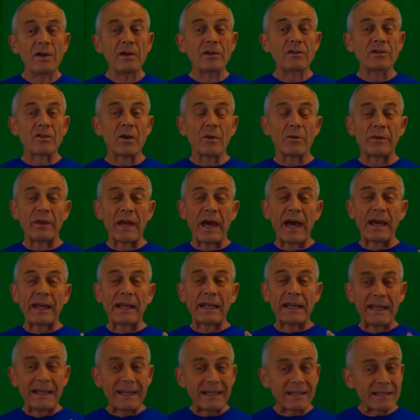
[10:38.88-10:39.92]
So
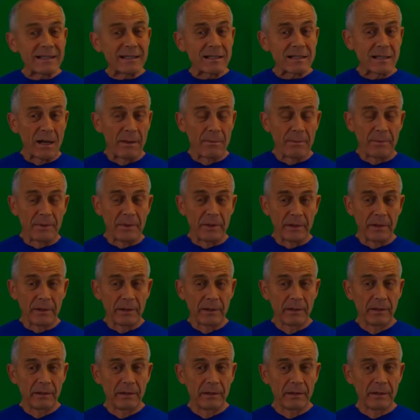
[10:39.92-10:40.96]
that is something
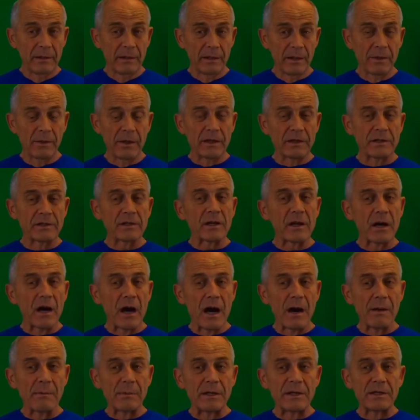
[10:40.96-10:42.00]
that's
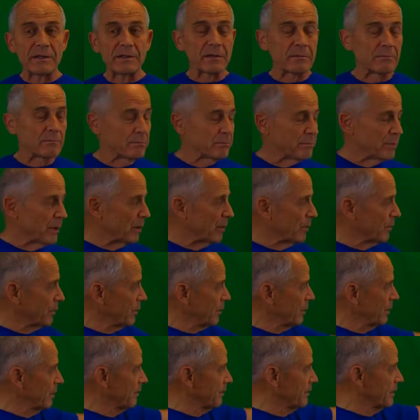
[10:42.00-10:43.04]
common to
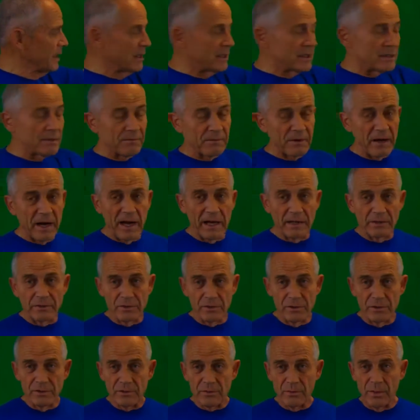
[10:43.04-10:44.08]
both of these
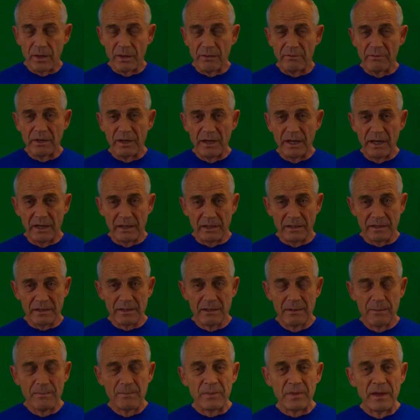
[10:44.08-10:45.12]
fractions, whatever it is.
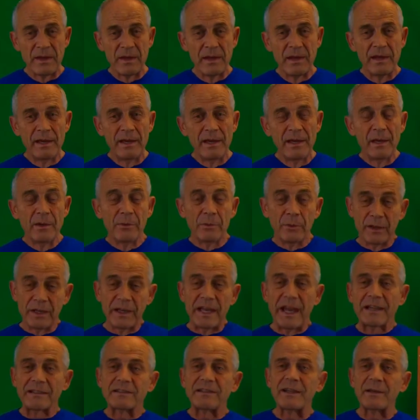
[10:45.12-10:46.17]
Well,
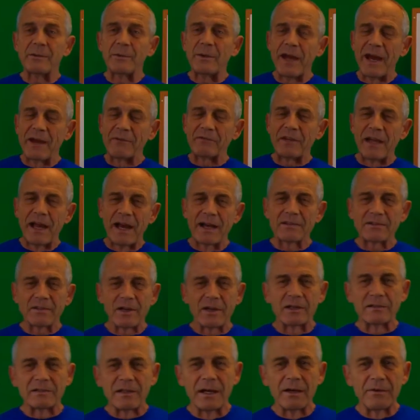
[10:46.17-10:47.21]
the next thing we have to ask
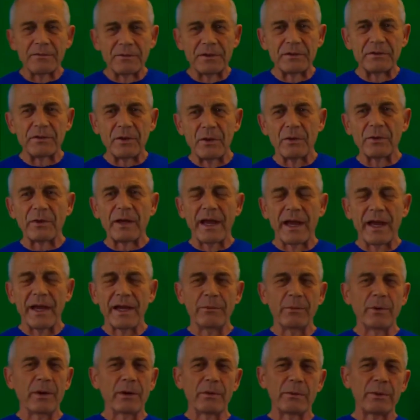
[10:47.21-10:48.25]
ourselves is,
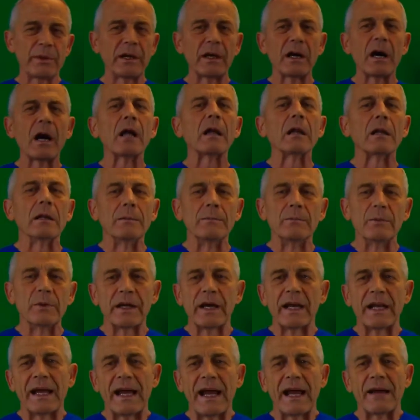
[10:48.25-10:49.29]
okay, what do we call them? We
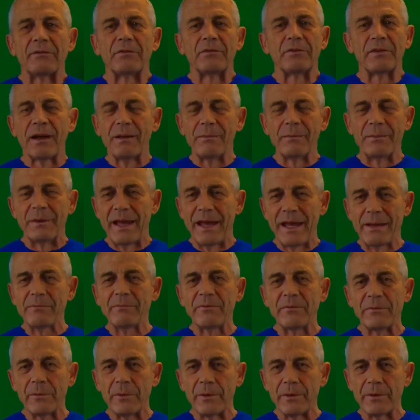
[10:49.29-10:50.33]
got to have some name
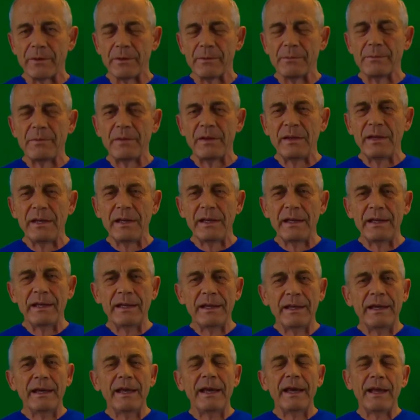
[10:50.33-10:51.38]
for them.
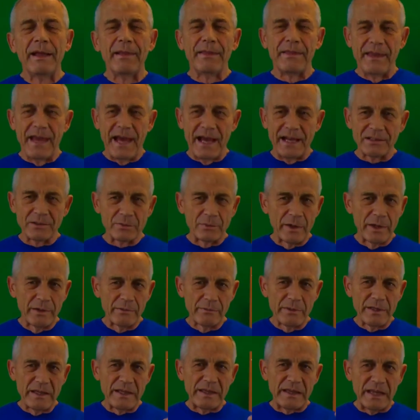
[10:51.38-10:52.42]
And that's
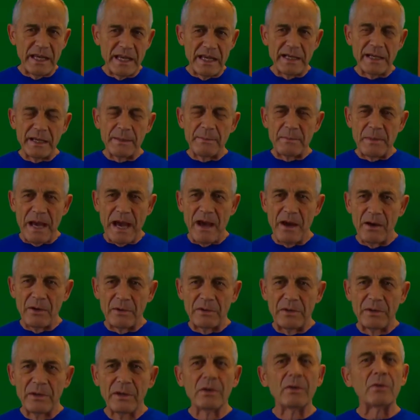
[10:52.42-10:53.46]
when we think
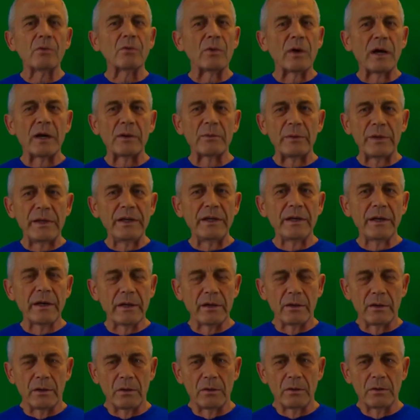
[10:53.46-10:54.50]
about what we
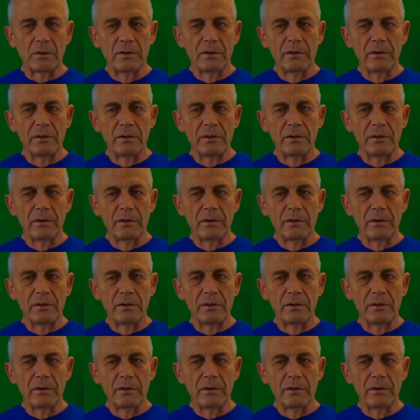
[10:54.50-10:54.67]
know.